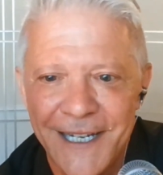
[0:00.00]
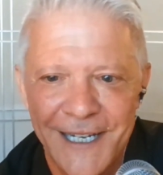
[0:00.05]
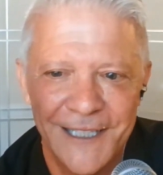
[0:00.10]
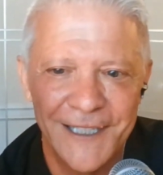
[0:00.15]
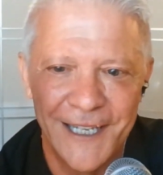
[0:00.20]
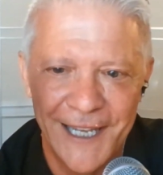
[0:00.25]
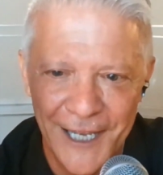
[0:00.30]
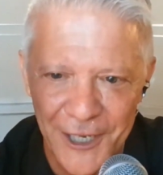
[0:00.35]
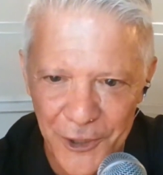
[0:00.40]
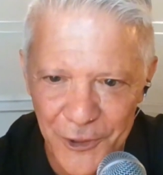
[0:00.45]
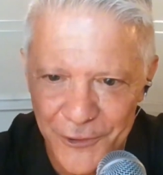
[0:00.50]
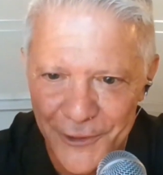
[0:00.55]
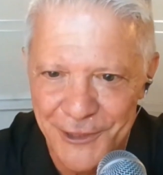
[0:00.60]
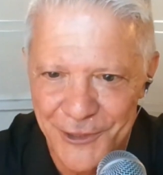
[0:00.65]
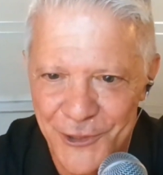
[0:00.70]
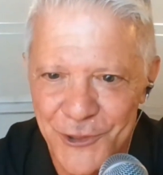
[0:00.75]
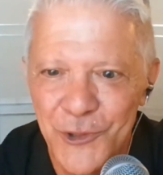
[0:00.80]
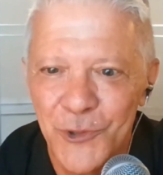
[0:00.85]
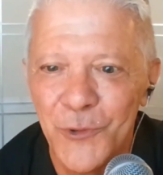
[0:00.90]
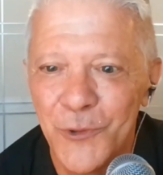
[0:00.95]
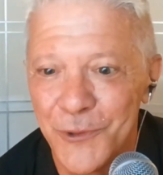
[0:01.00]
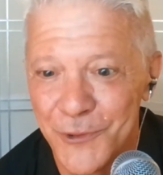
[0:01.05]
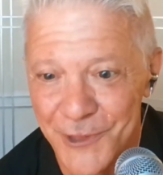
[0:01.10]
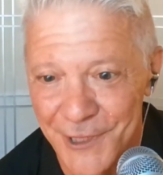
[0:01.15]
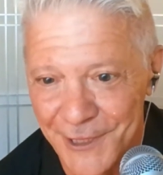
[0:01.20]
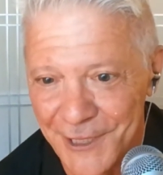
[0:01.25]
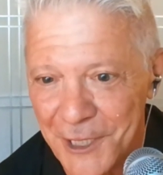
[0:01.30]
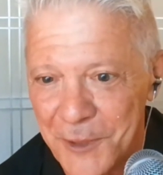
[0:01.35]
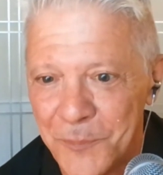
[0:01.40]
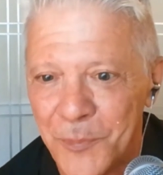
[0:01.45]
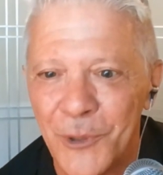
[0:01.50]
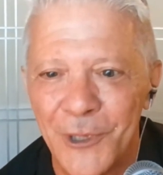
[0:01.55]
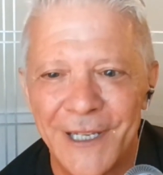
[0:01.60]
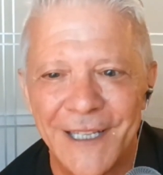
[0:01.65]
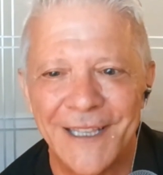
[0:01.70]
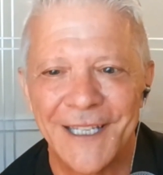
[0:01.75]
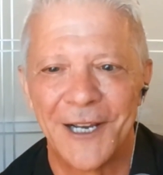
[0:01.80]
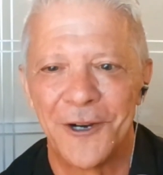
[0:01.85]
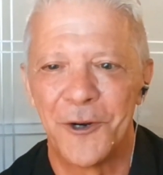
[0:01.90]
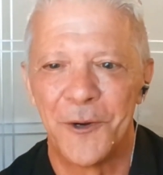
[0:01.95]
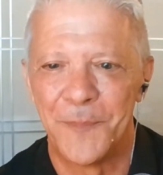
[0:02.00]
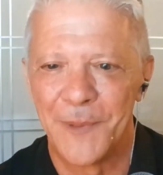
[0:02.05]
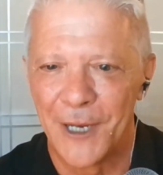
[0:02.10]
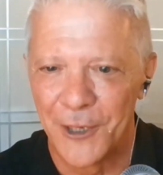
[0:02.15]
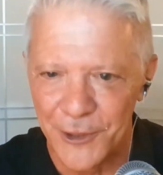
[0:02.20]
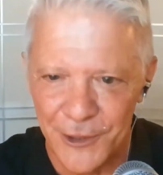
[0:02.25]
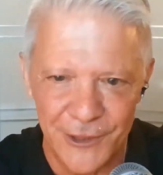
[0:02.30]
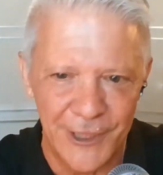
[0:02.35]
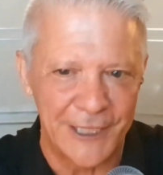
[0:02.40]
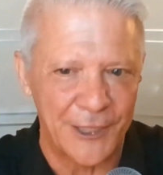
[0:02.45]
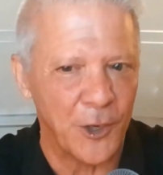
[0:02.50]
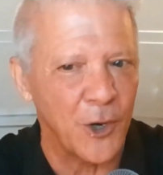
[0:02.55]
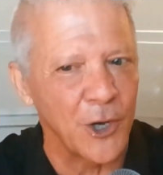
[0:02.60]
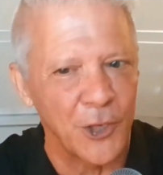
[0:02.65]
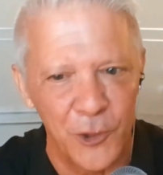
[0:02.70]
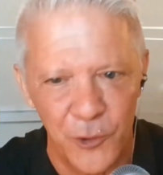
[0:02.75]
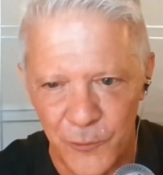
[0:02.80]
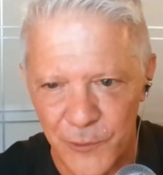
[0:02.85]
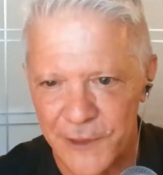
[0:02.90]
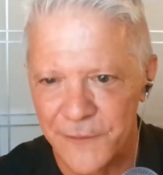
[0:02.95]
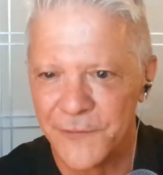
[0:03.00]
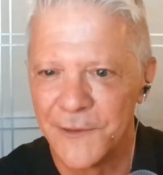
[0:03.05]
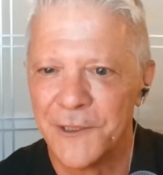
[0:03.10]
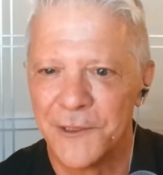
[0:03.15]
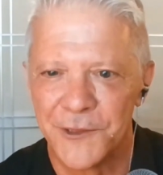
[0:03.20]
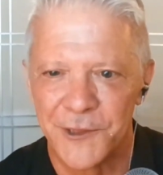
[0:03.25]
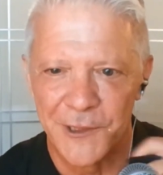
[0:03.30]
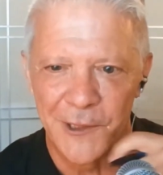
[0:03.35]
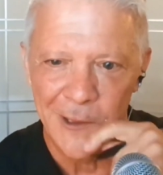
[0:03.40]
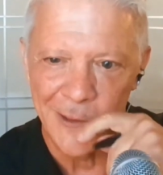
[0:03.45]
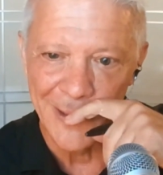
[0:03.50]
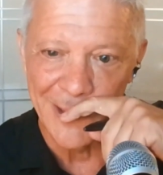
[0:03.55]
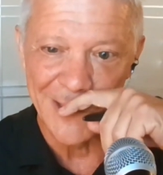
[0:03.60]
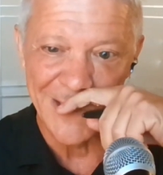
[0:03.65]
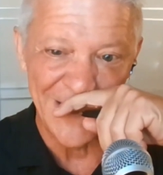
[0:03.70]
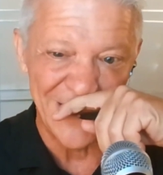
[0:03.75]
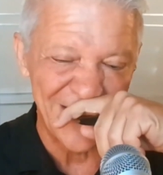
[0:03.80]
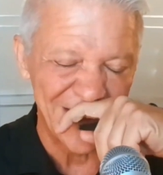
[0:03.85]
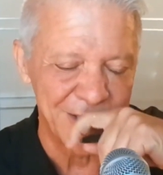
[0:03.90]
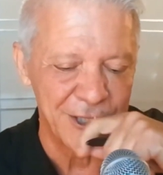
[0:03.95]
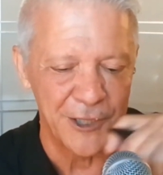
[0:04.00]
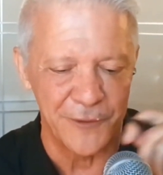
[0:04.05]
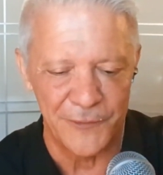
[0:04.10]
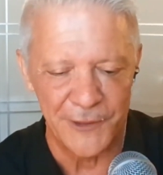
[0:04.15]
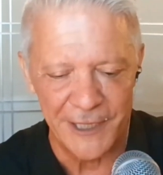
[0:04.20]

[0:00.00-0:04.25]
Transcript: And they had all these tools that they put in there about like auto refills and all this other stuff.